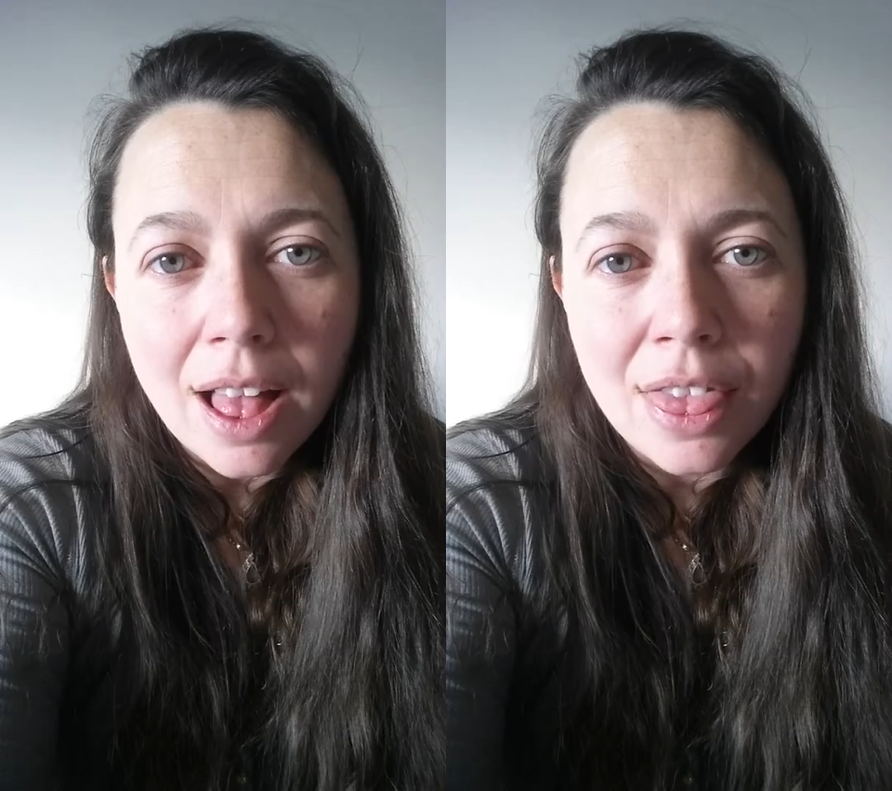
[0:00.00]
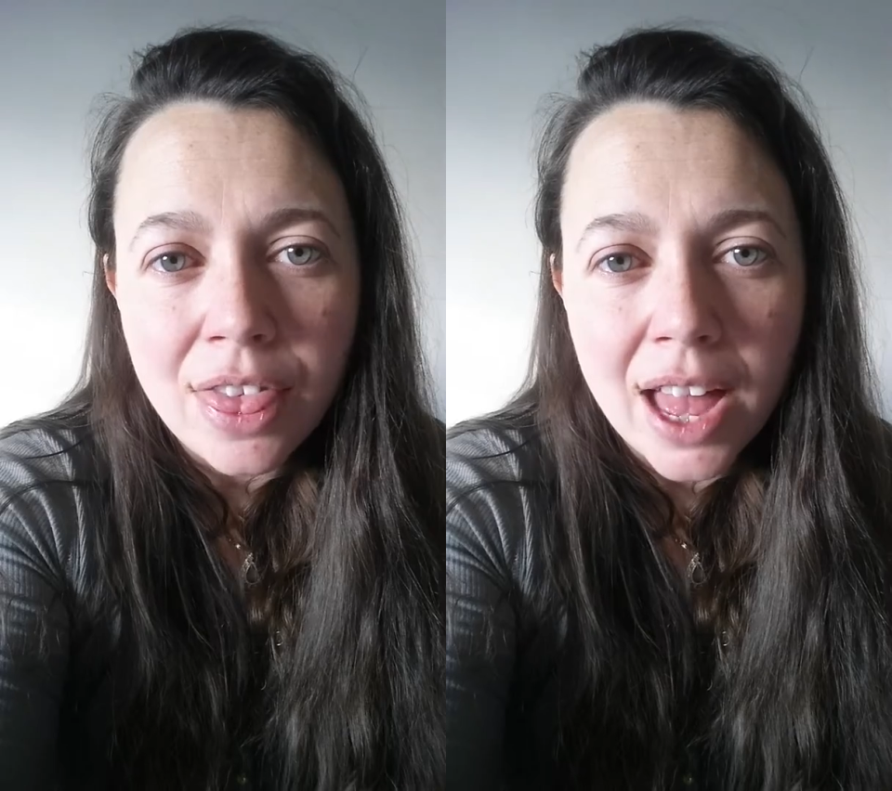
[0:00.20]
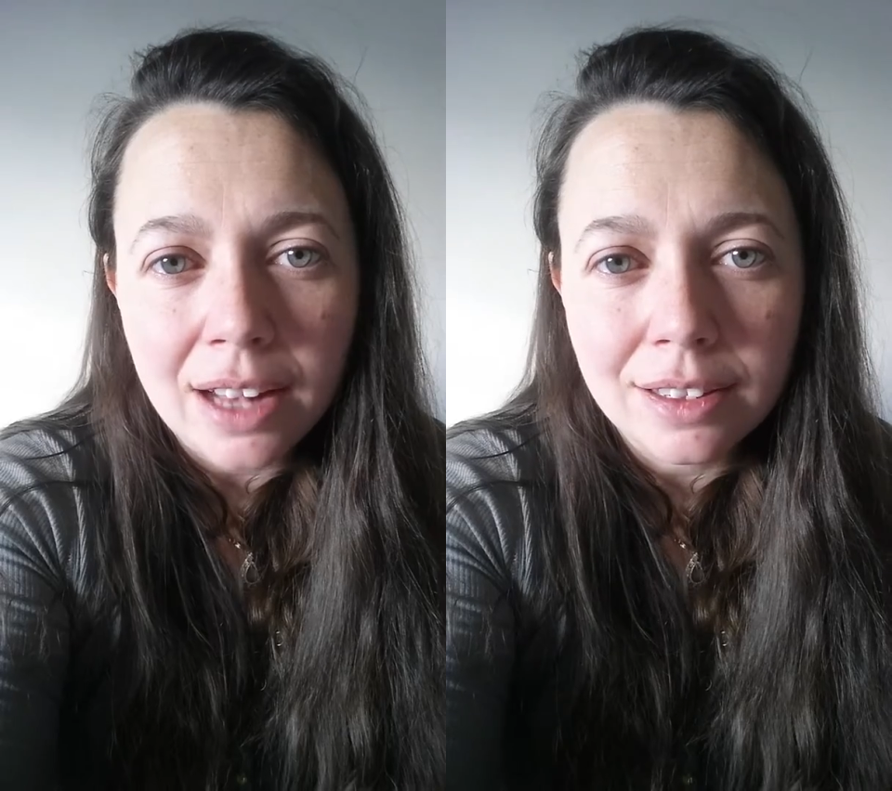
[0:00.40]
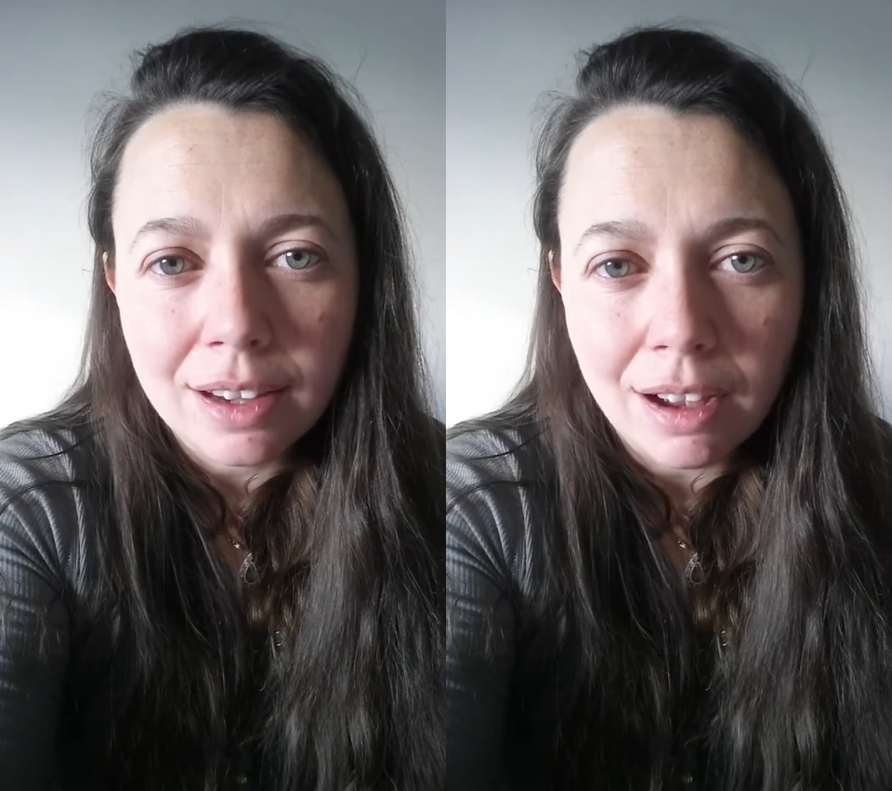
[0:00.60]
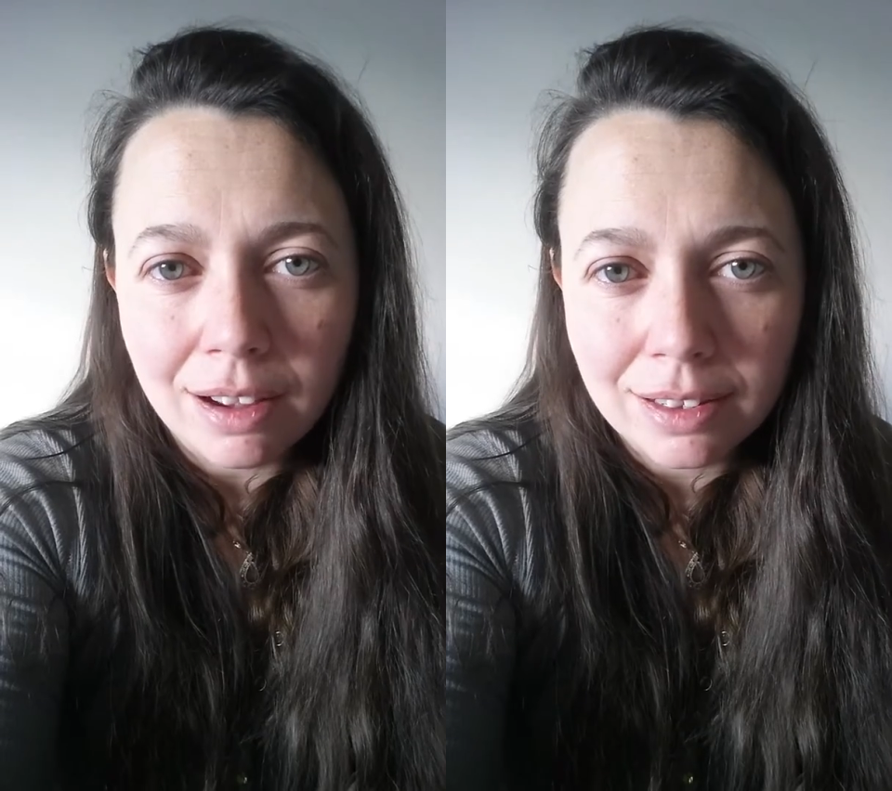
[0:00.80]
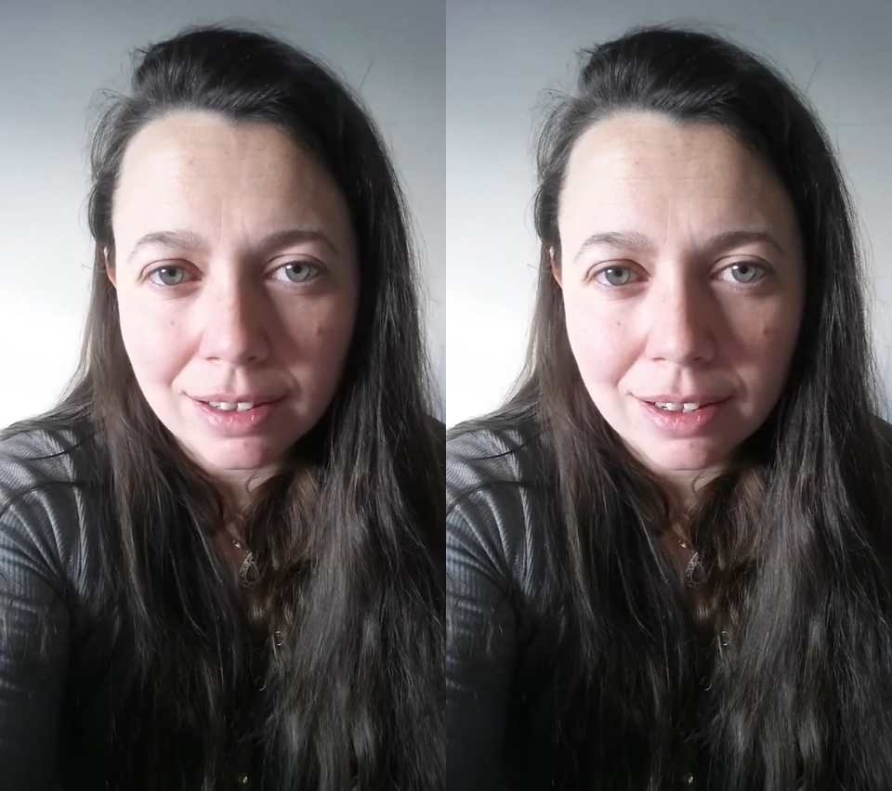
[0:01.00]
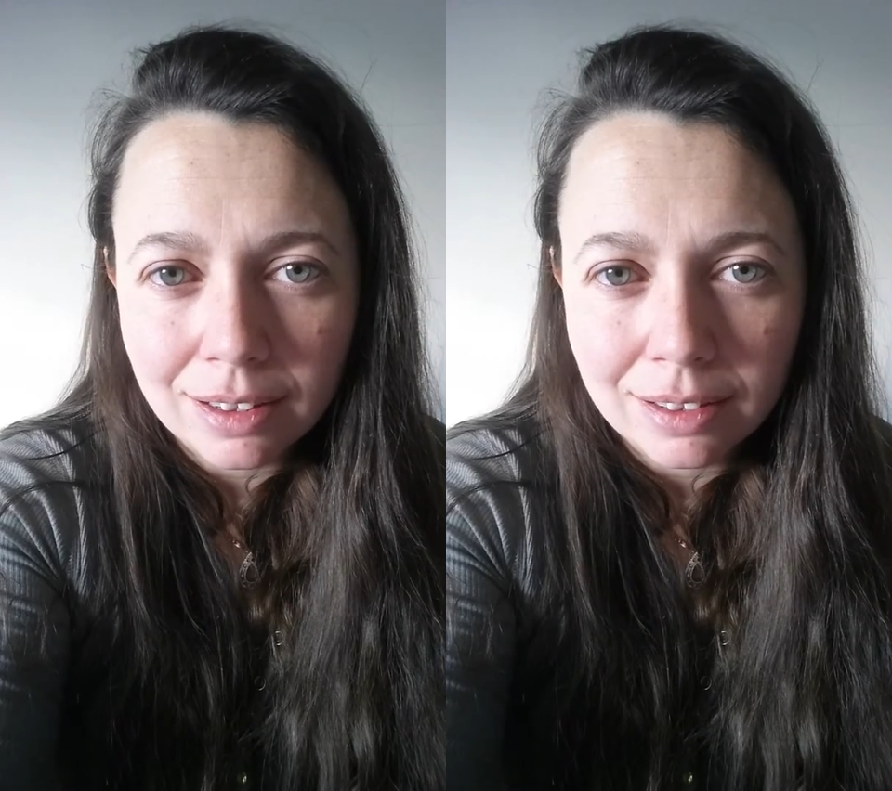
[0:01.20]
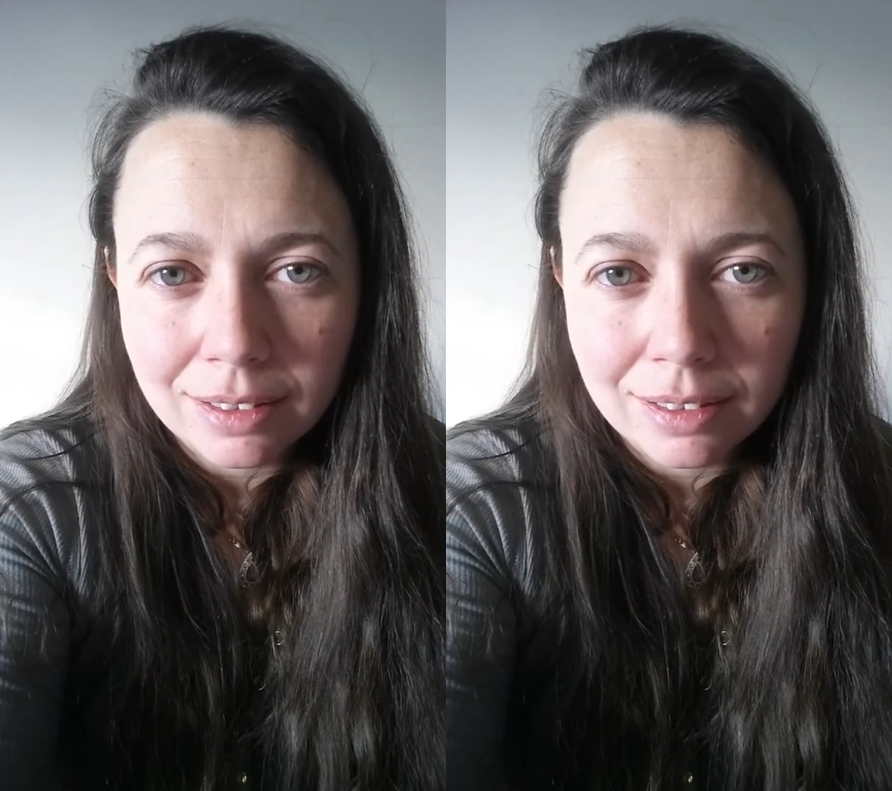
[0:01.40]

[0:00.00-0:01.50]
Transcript: that task.